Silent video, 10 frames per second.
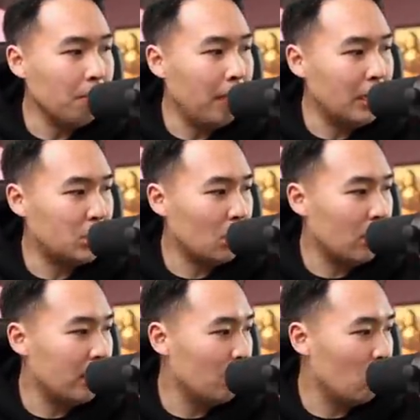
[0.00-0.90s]
Make
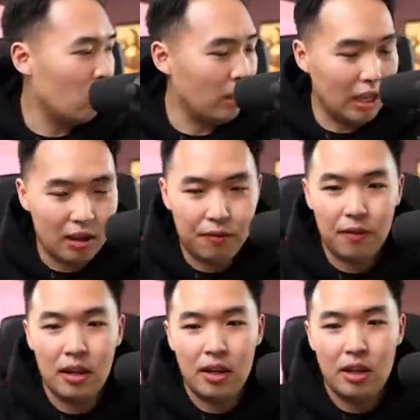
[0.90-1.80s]
sure
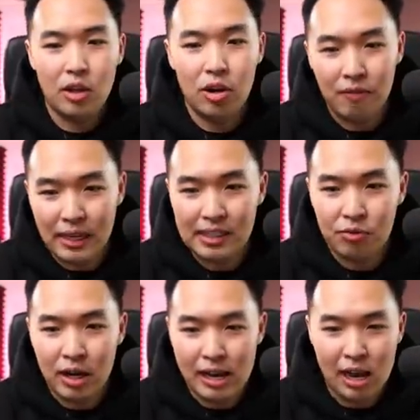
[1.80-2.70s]
if you're
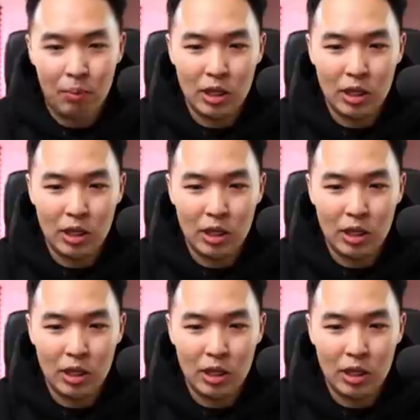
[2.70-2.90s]
invested right now,